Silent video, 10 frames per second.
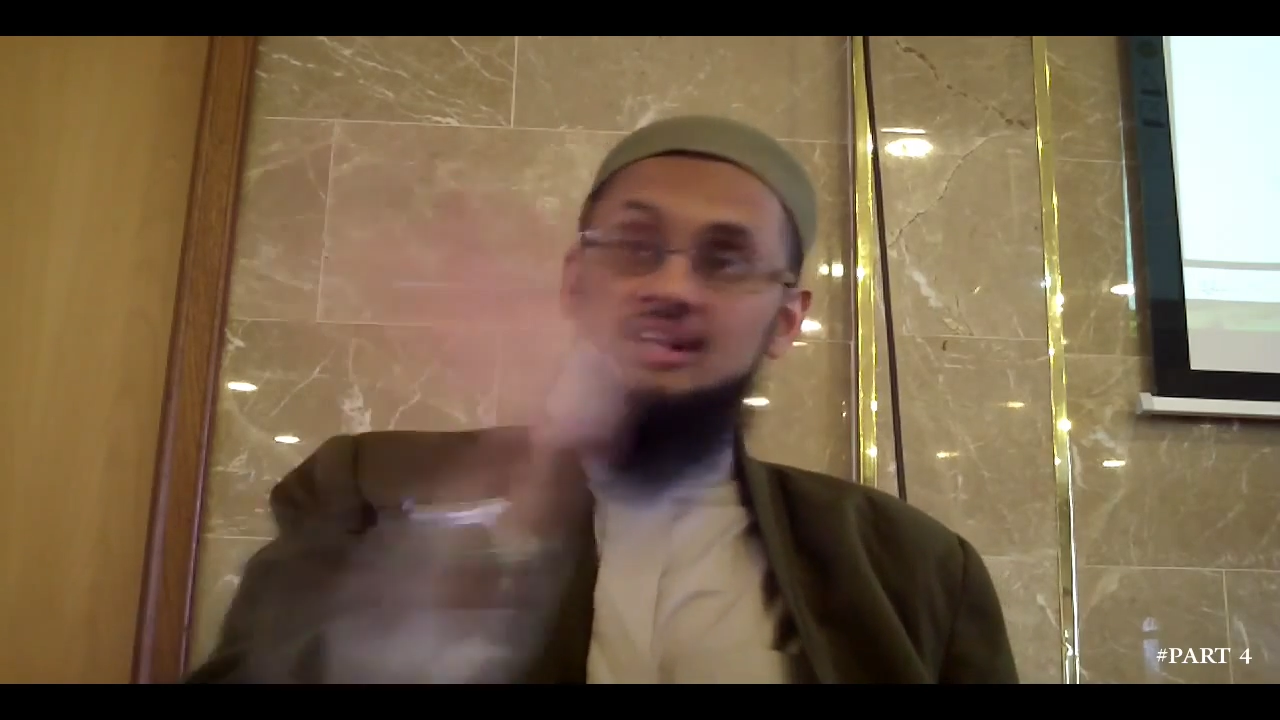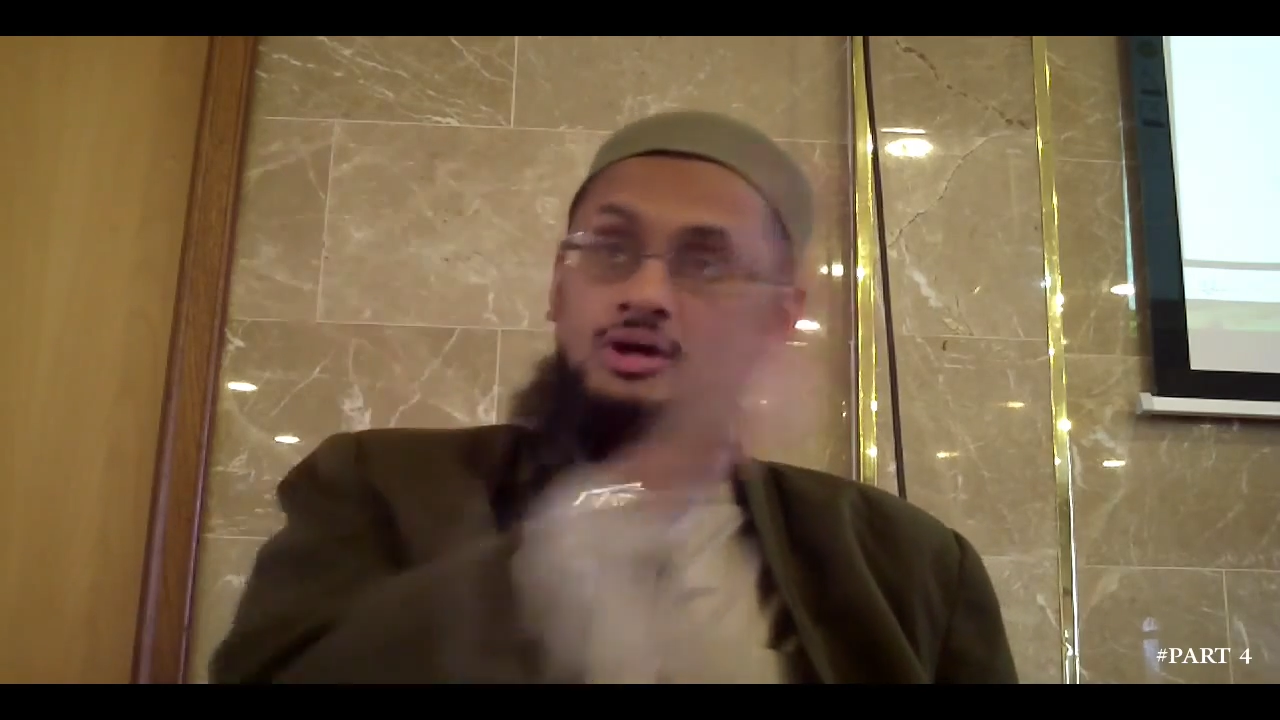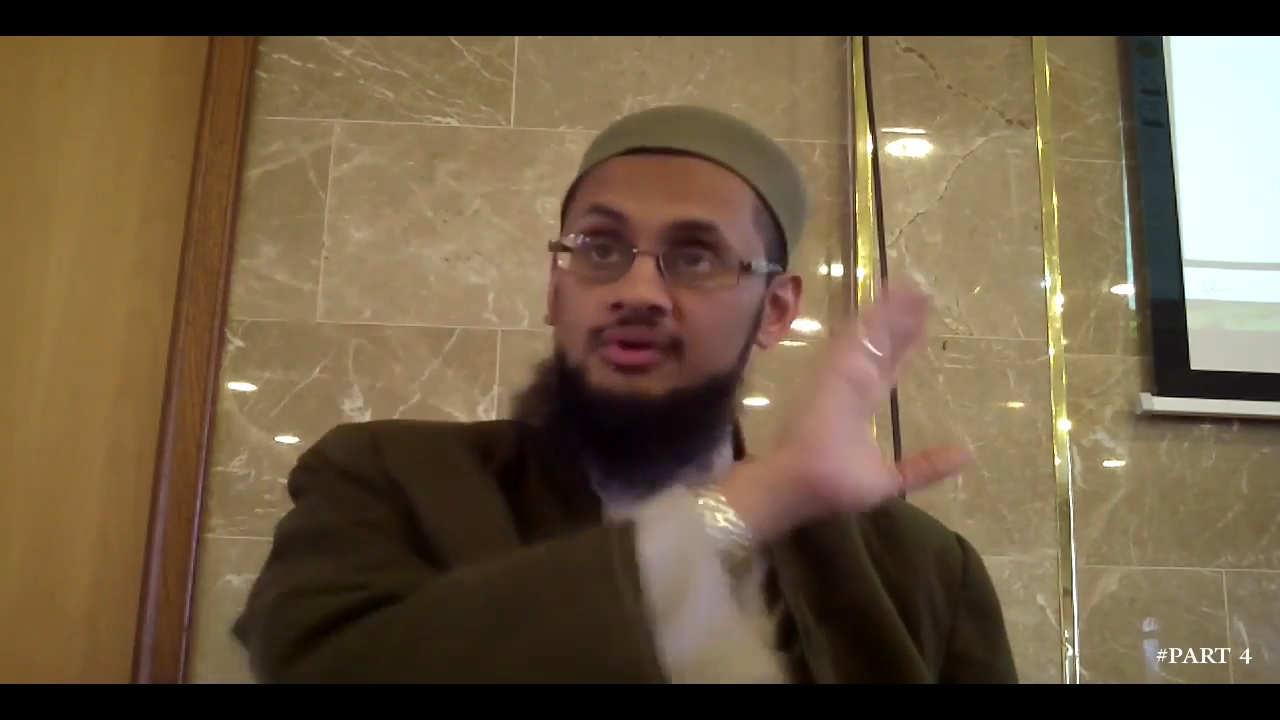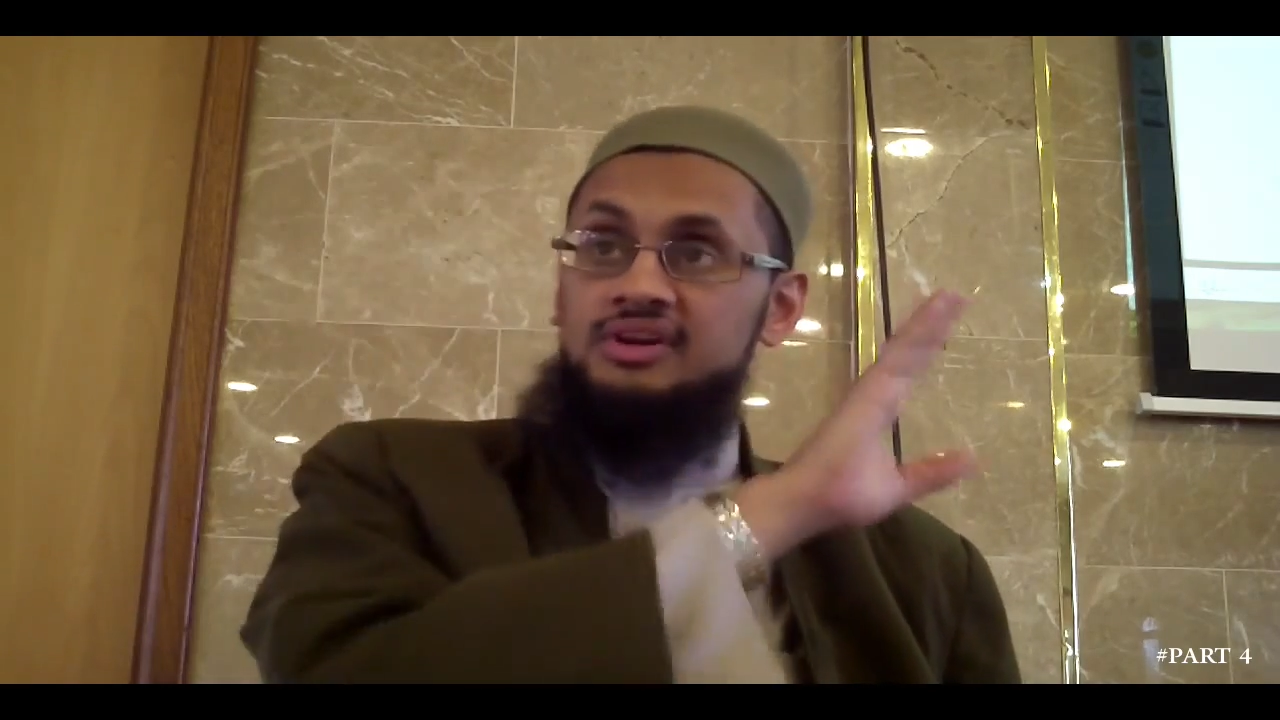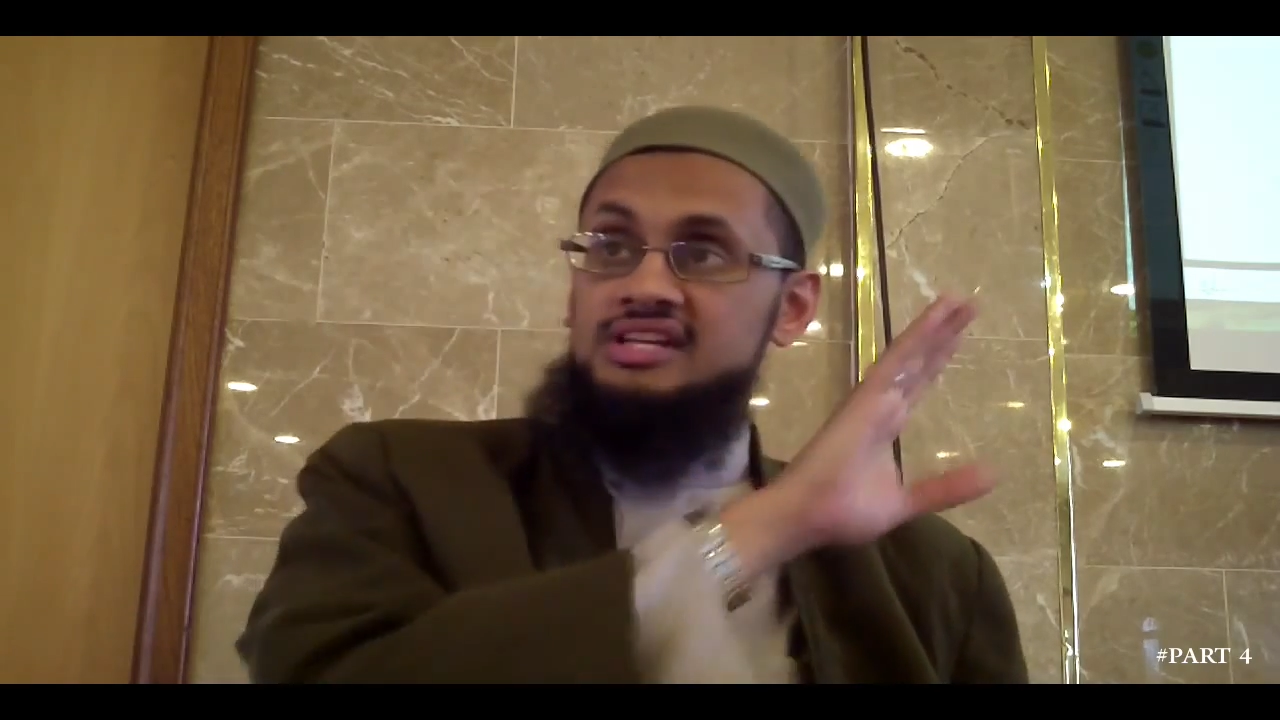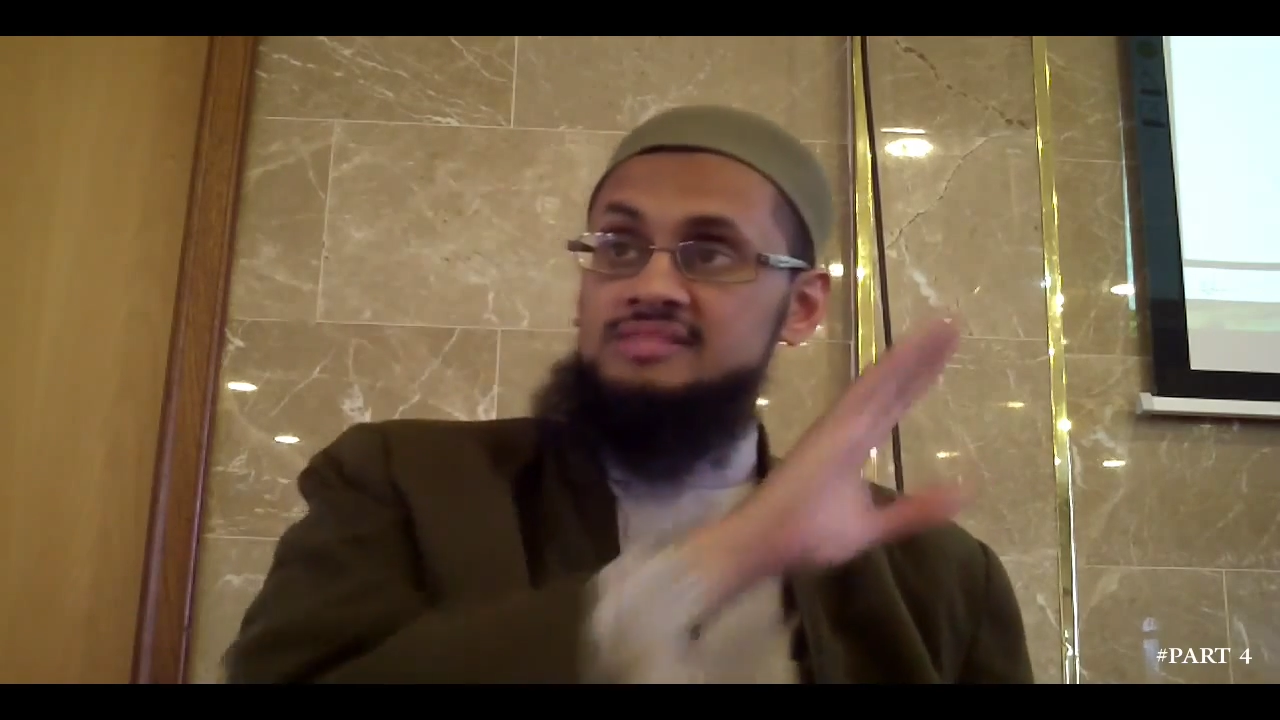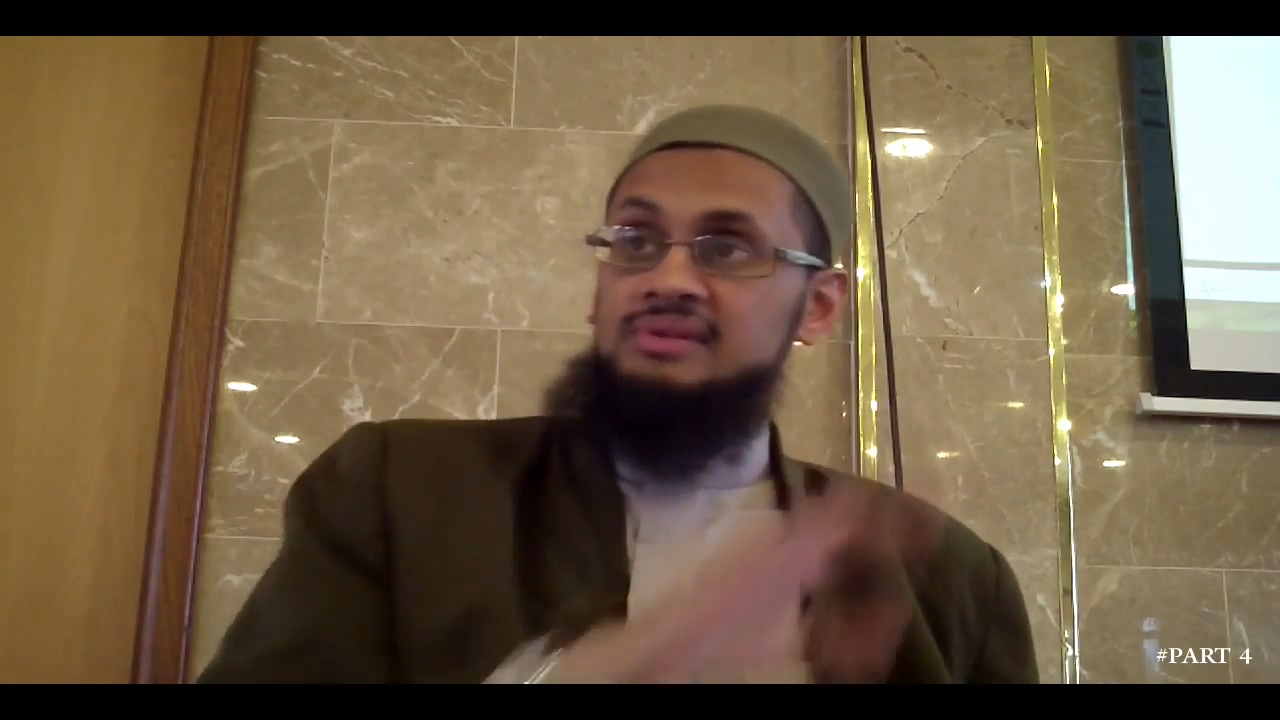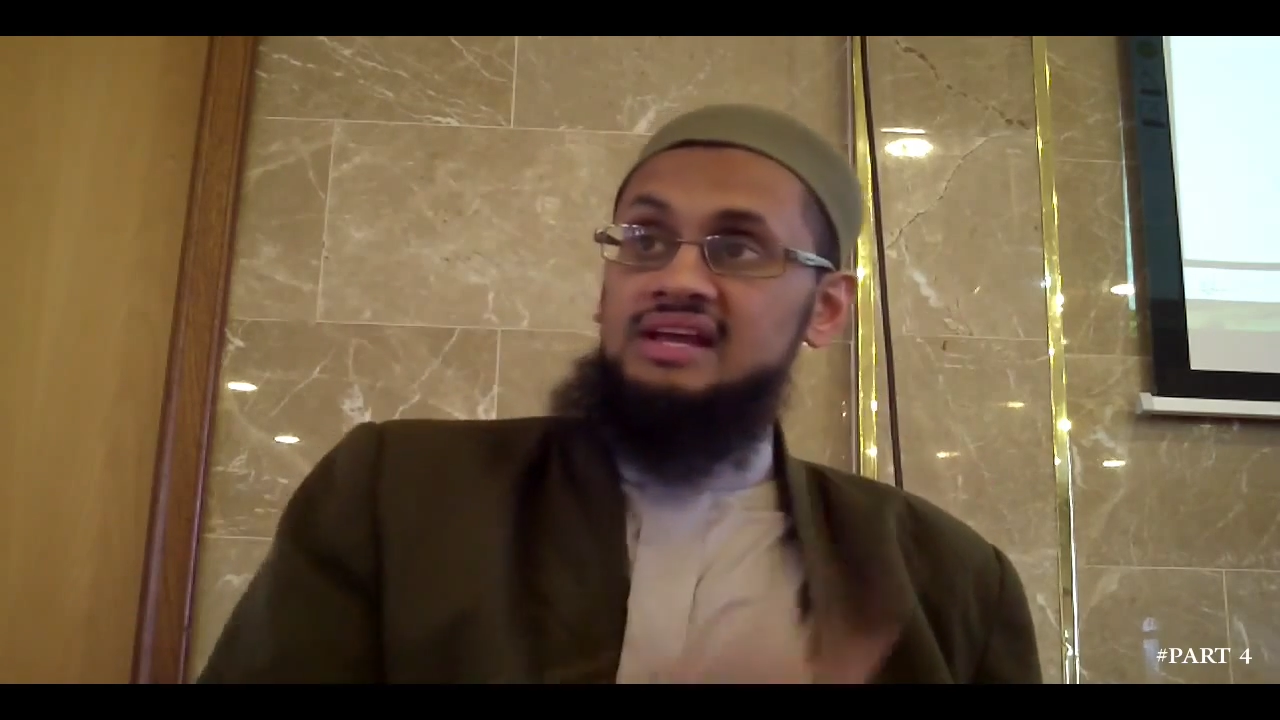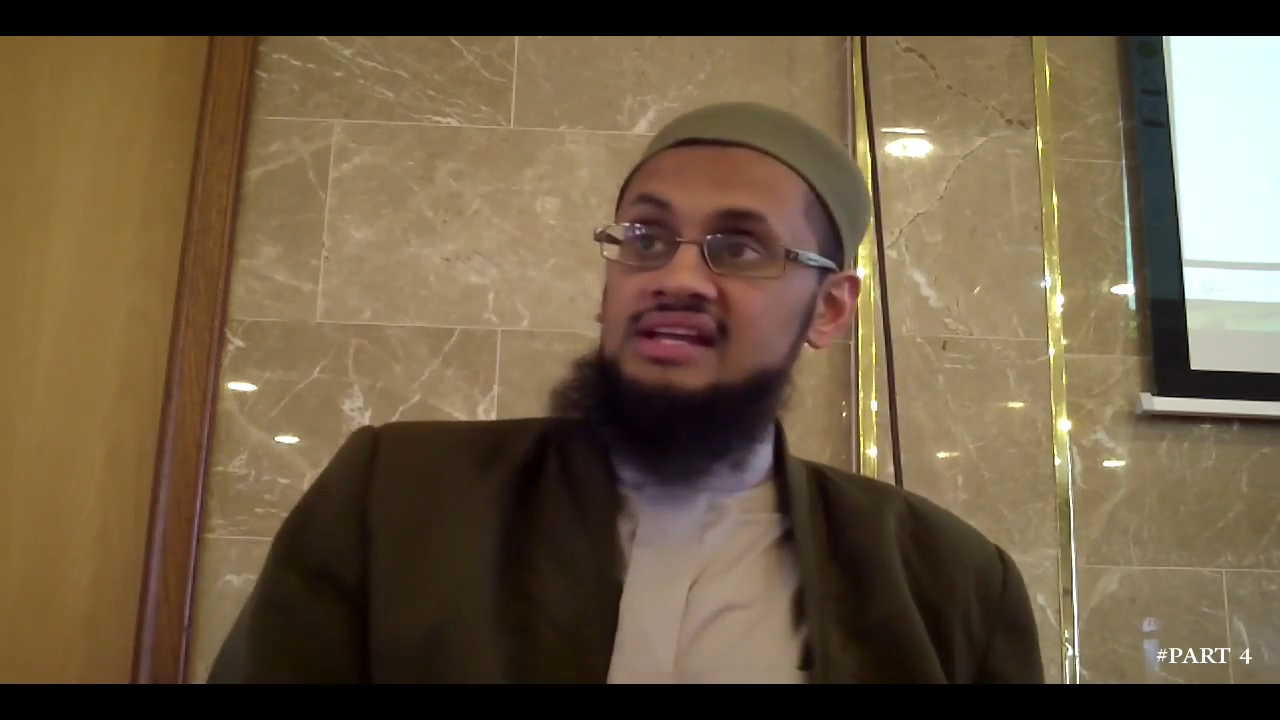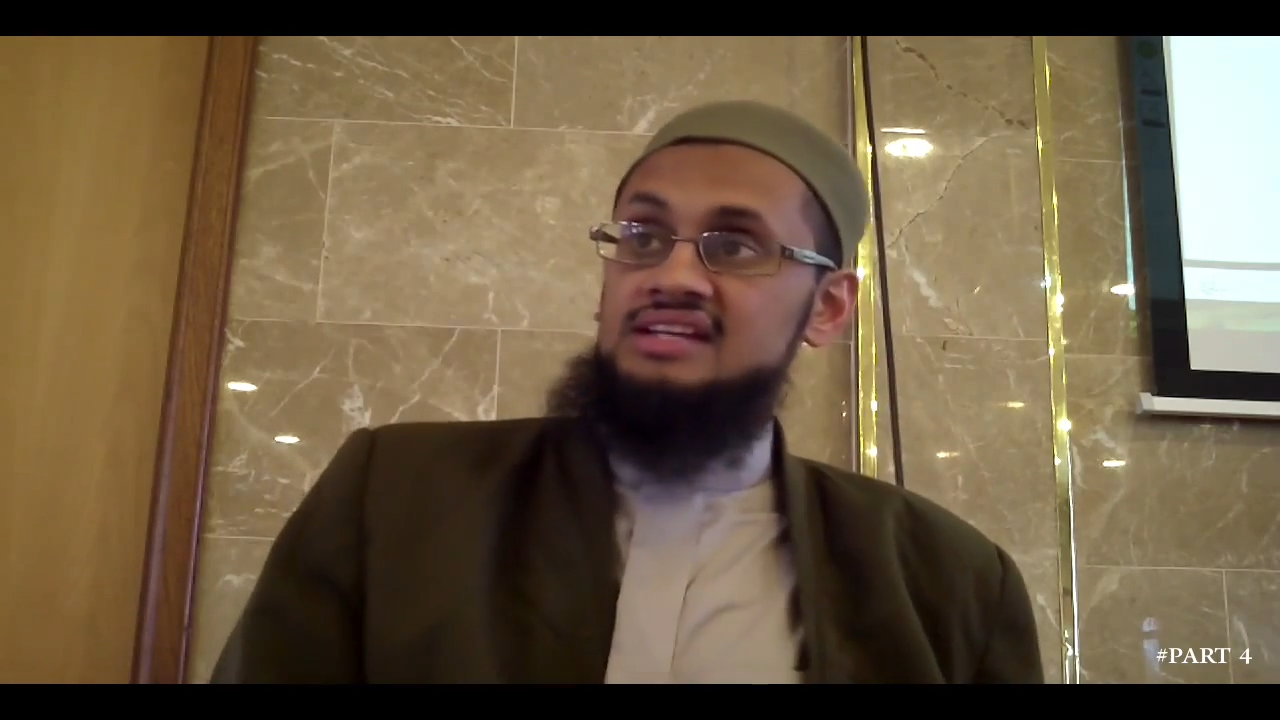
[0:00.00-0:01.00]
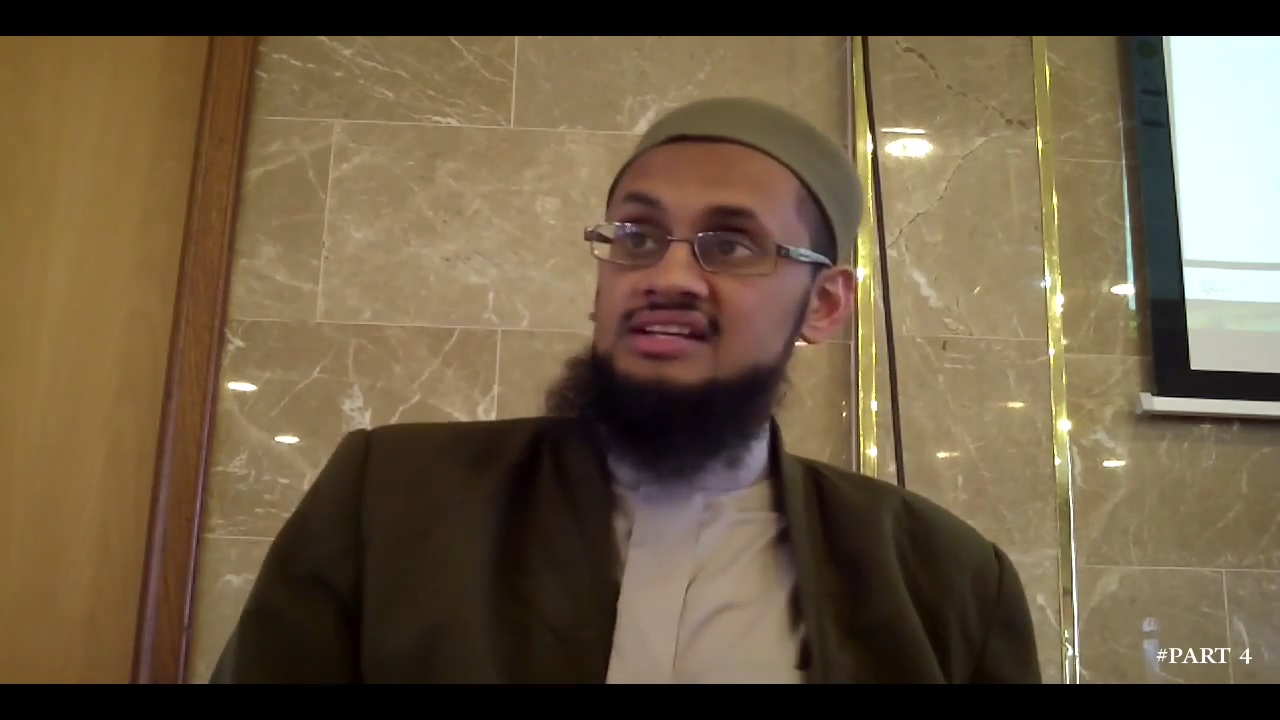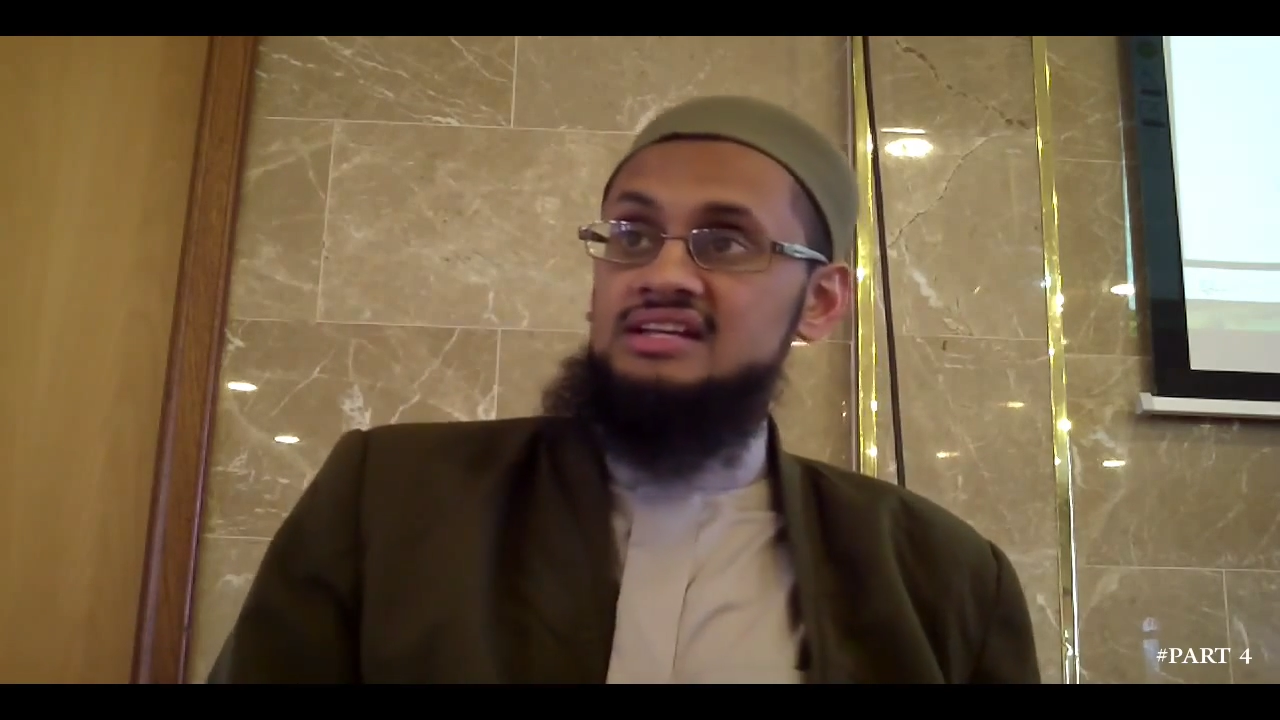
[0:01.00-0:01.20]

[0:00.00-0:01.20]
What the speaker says: go on and explain it,